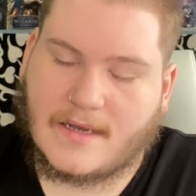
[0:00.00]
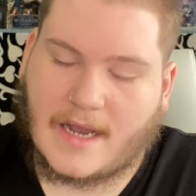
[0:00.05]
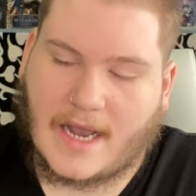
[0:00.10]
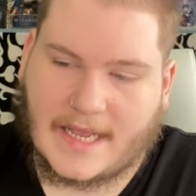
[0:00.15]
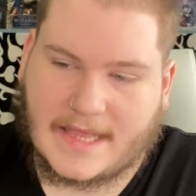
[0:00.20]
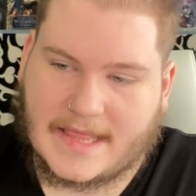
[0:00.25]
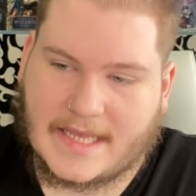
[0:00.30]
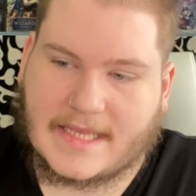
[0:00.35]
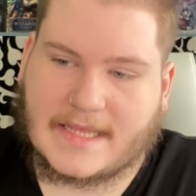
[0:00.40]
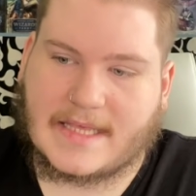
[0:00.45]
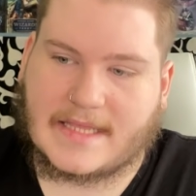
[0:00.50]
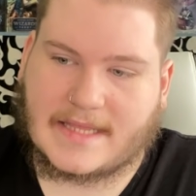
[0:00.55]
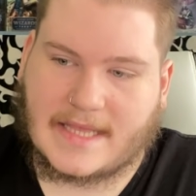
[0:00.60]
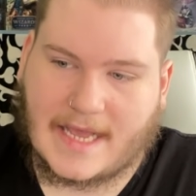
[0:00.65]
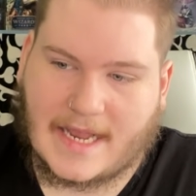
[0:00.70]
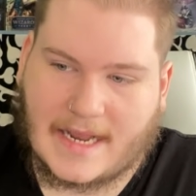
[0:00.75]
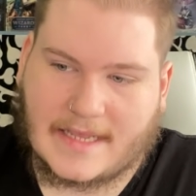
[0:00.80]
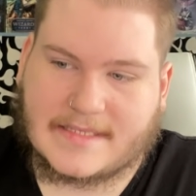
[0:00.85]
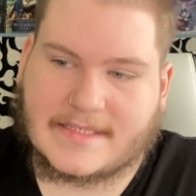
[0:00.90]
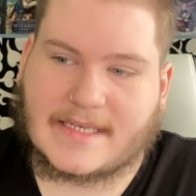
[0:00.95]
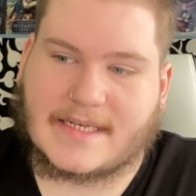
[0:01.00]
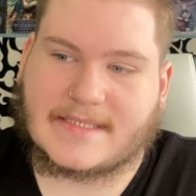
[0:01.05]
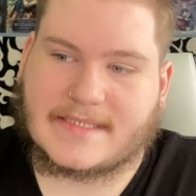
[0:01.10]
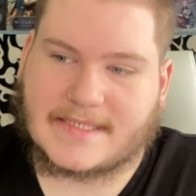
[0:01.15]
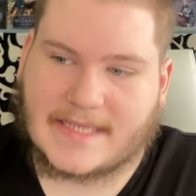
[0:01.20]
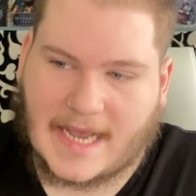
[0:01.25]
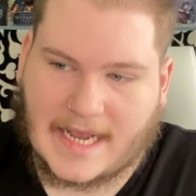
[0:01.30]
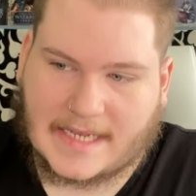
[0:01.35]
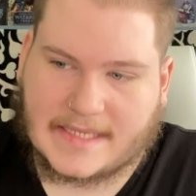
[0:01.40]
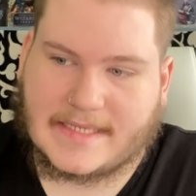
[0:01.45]
I think that that is
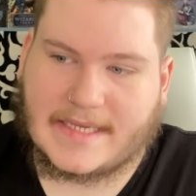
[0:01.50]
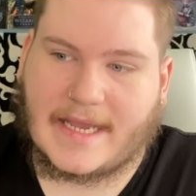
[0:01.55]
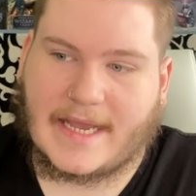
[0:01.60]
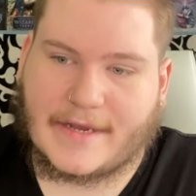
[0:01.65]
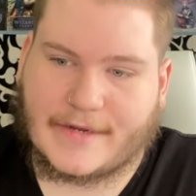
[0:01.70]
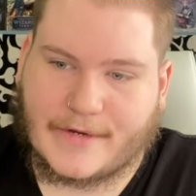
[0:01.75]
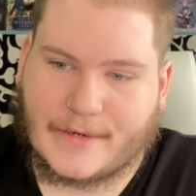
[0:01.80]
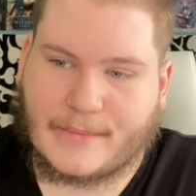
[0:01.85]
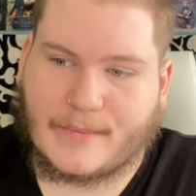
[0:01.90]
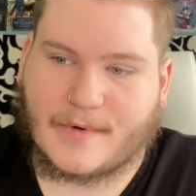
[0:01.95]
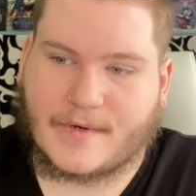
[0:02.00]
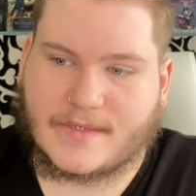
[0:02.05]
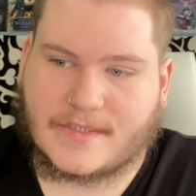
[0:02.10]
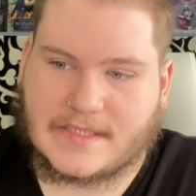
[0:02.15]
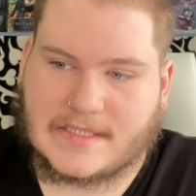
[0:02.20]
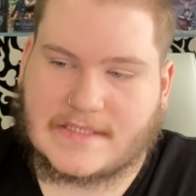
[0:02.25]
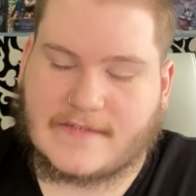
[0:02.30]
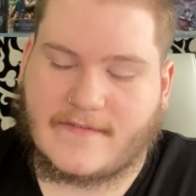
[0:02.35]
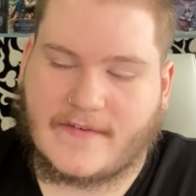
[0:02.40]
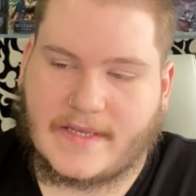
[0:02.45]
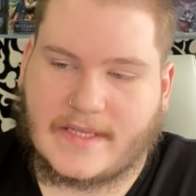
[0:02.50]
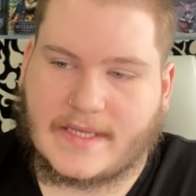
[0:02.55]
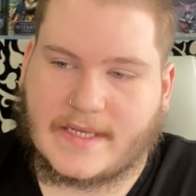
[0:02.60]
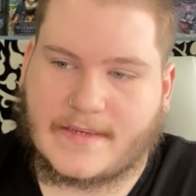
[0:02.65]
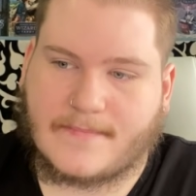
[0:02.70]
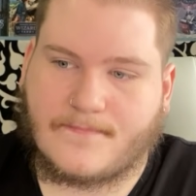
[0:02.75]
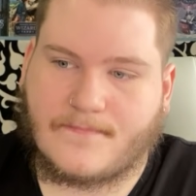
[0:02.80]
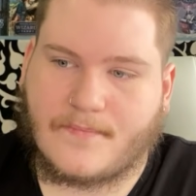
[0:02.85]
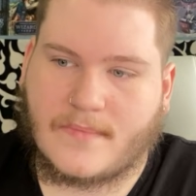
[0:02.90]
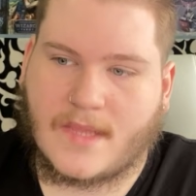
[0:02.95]
exactly how your person's
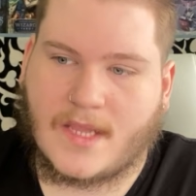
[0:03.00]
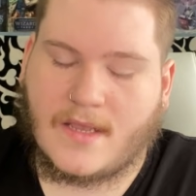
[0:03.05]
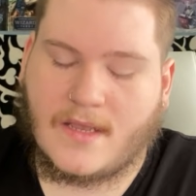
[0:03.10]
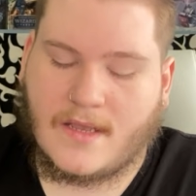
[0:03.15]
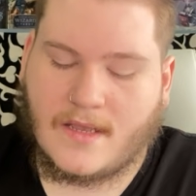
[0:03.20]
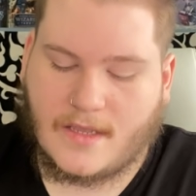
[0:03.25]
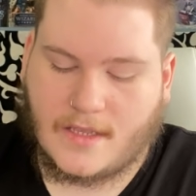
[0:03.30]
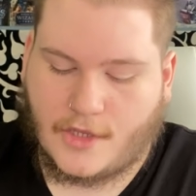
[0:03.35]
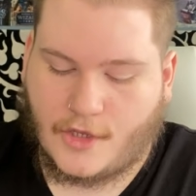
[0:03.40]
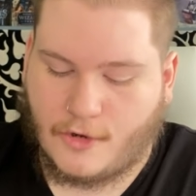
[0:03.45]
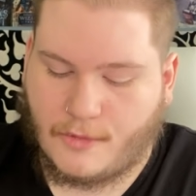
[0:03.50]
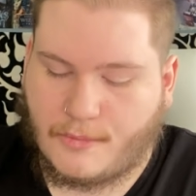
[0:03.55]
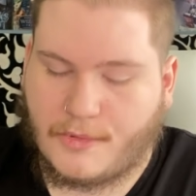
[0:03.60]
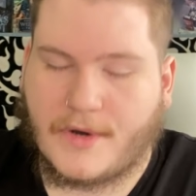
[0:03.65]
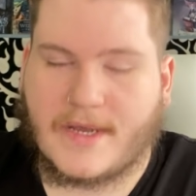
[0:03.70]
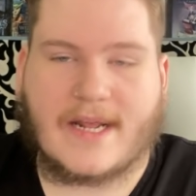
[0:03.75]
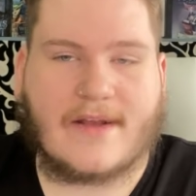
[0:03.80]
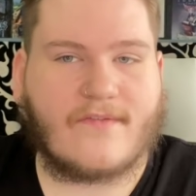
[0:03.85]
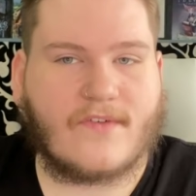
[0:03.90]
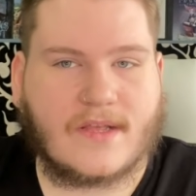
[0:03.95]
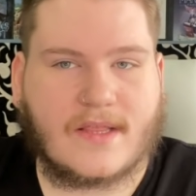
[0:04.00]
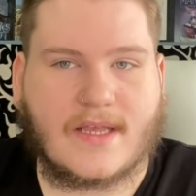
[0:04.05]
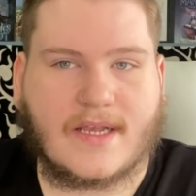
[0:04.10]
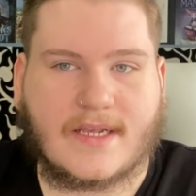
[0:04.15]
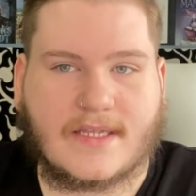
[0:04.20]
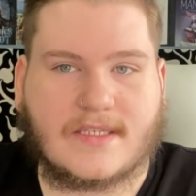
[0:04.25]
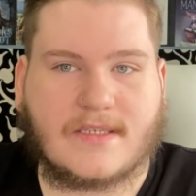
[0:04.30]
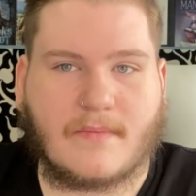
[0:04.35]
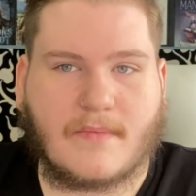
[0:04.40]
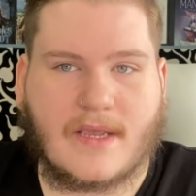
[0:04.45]
feeling you put everything
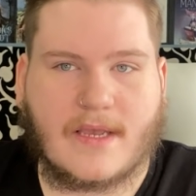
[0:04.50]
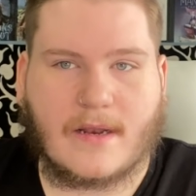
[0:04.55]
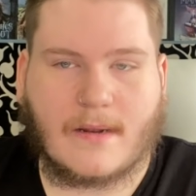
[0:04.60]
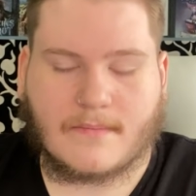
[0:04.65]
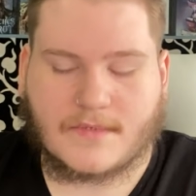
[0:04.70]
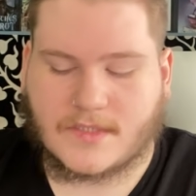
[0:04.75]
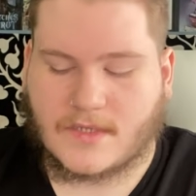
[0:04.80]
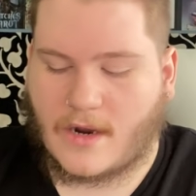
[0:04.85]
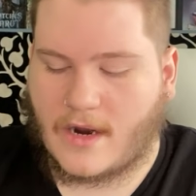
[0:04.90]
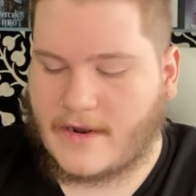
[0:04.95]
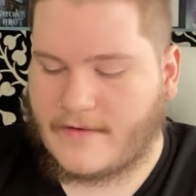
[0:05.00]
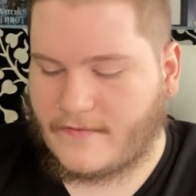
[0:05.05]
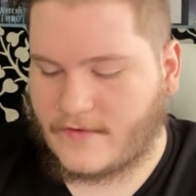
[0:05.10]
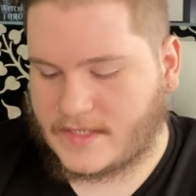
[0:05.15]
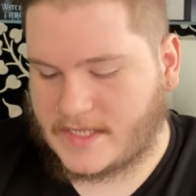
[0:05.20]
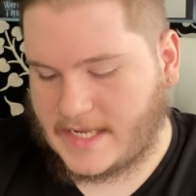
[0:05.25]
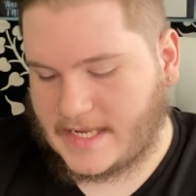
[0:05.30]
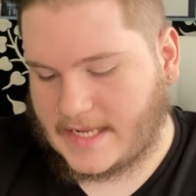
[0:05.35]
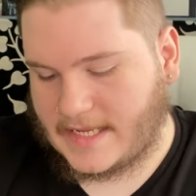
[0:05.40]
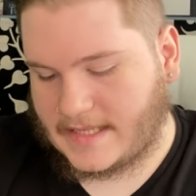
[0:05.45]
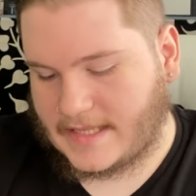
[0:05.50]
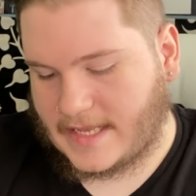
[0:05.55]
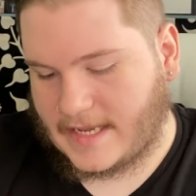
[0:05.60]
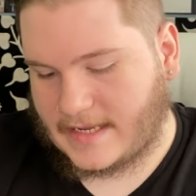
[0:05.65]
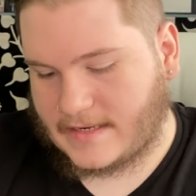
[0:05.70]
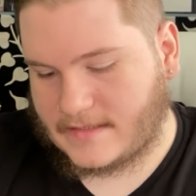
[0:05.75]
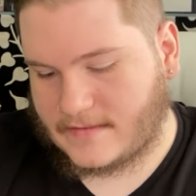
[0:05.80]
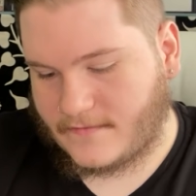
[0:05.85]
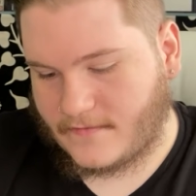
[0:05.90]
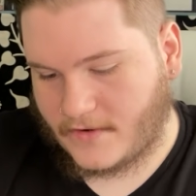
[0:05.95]
into me and I'm sorry for taking
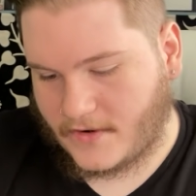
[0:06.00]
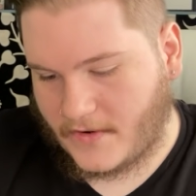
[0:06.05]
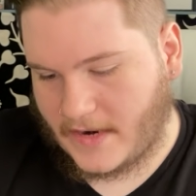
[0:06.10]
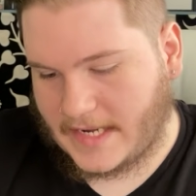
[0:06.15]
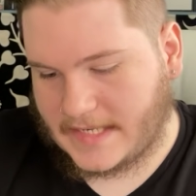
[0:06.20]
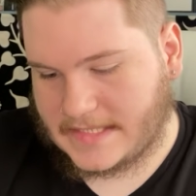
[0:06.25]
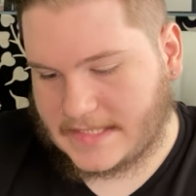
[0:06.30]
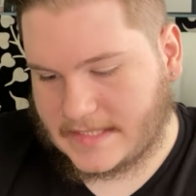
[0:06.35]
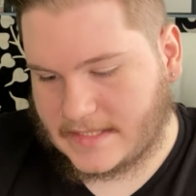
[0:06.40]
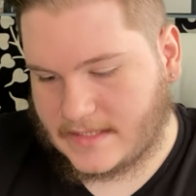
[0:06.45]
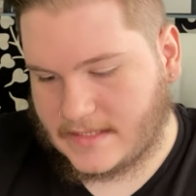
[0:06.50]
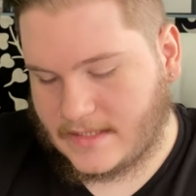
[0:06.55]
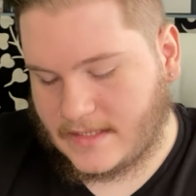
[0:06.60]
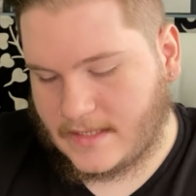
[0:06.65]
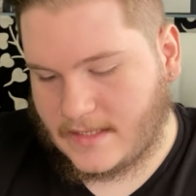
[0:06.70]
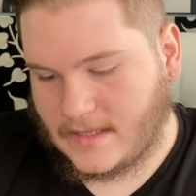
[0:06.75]
that for granted.